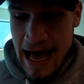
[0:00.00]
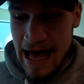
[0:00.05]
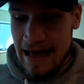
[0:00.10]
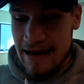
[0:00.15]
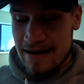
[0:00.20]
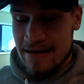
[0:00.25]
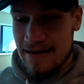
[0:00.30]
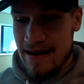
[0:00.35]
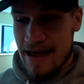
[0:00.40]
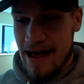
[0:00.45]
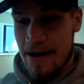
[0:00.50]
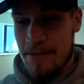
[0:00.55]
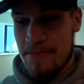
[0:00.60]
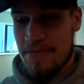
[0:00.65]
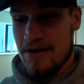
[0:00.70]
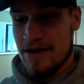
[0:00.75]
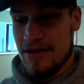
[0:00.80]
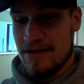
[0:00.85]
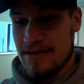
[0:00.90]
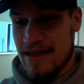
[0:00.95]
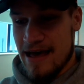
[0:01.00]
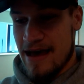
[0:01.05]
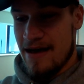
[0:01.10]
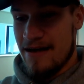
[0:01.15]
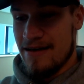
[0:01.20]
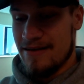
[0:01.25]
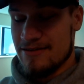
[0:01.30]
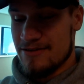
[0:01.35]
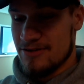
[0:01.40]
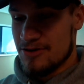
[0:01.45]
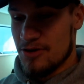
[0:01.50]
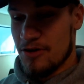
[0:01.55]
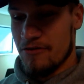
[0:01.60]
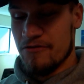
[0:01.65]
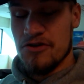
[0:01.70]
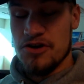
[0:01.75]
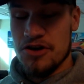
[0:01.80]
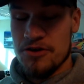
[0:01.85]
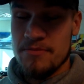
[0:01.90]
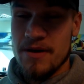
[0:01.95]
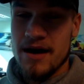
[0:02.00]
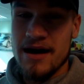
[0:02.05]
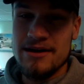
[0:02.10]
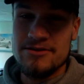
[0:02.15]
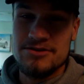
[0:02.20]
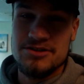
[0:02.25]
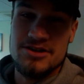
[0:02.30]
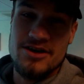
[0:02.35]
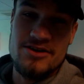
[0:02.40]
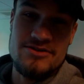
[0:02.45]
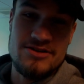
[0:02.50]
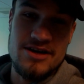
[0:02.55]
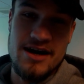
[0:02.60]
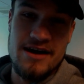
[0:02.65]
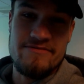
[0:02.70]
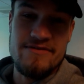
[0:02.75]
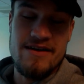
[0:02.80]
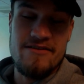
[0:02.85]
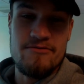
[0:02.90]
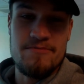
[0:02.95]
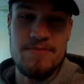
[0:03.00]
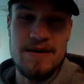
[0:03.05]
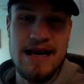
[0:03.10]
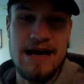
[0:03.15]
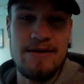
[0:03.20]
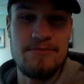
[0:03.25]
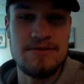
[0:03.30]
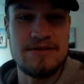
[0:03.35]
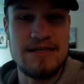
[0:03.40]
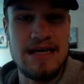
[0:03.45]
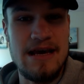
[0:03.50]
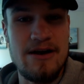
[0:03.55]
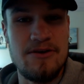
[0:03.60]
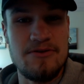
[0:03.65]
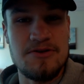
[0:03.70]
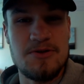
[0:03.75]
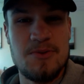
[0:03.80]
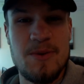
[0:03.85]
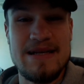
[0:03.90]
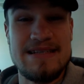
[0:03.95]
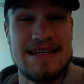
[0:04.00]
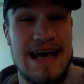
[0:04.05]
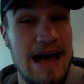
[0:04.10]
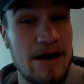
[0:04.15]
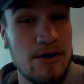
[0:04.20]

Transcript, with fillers: and they're sort of new milestones that I've never been able to hit on Twitter.